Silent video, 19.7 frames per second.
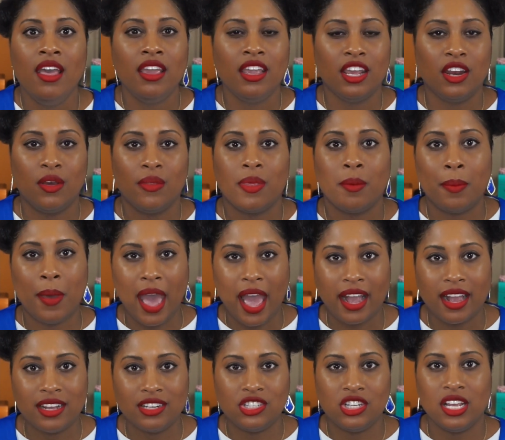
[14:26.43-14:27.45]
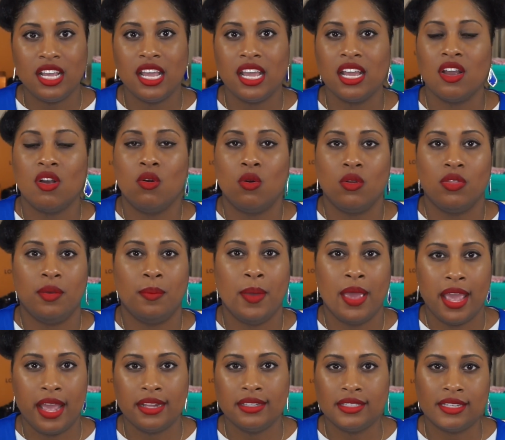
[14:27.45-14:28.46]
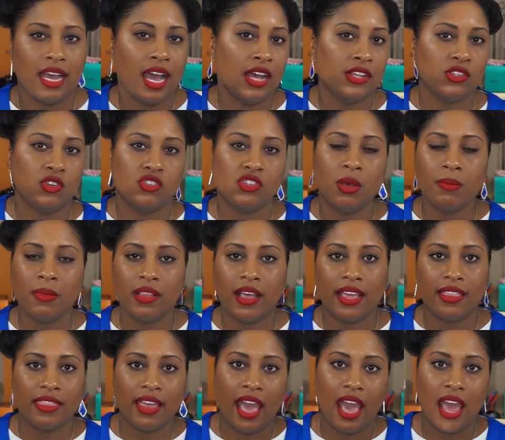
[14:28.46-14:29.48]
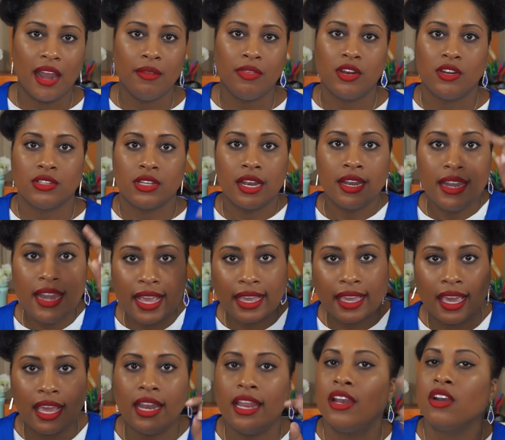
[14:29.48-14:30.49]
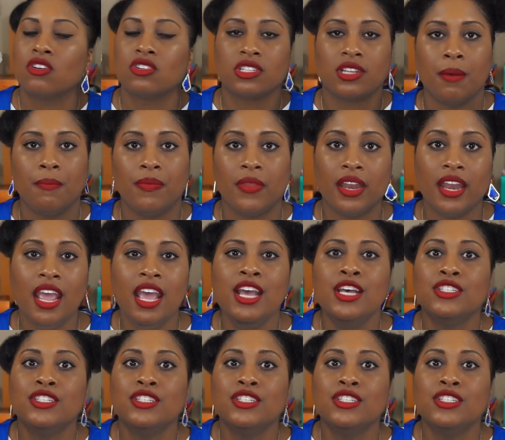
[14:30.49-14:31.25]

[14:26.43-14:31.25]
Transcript: you know, the packaging or the pan size or something like that. There's a nick in it or something.